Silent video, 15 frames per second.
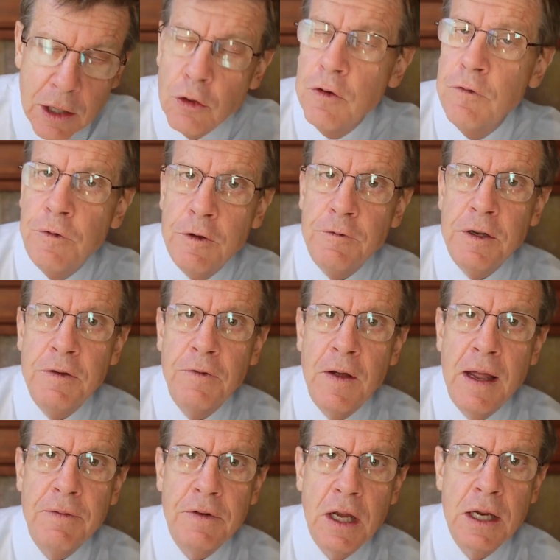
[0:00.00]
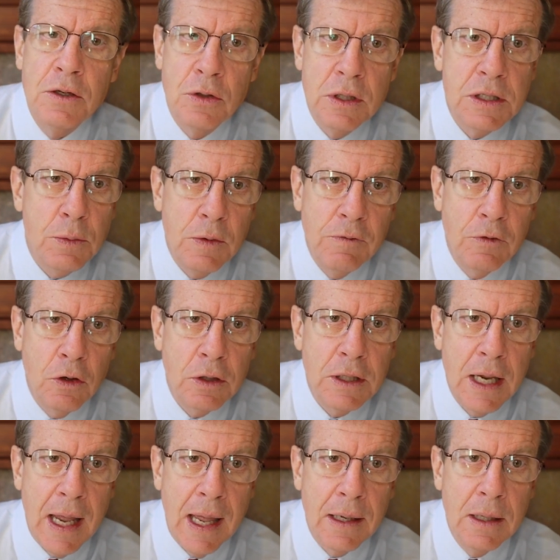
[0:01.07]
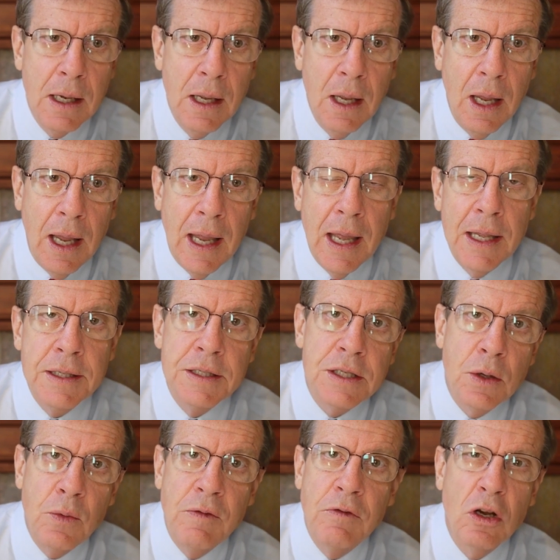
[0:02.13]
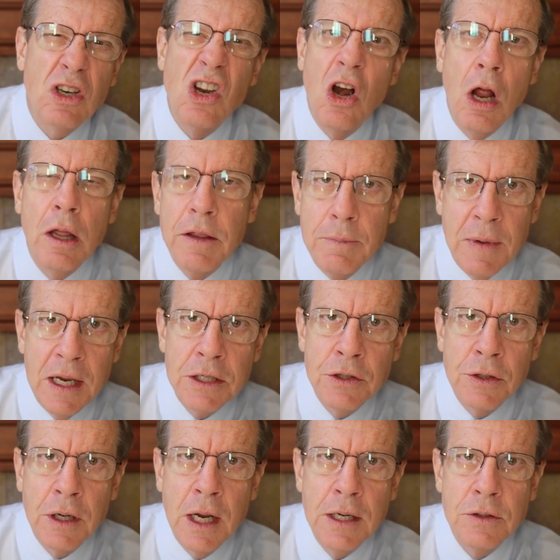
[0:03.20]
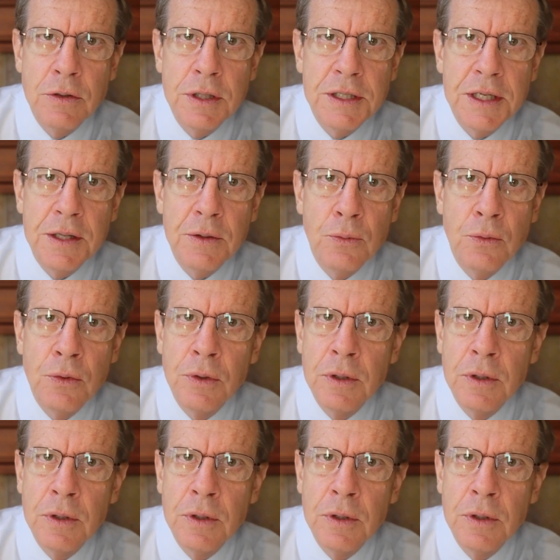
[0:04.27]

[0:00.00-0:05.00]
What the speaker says: 155 countries we've looked at. And so we've looked at all the major countries in the world.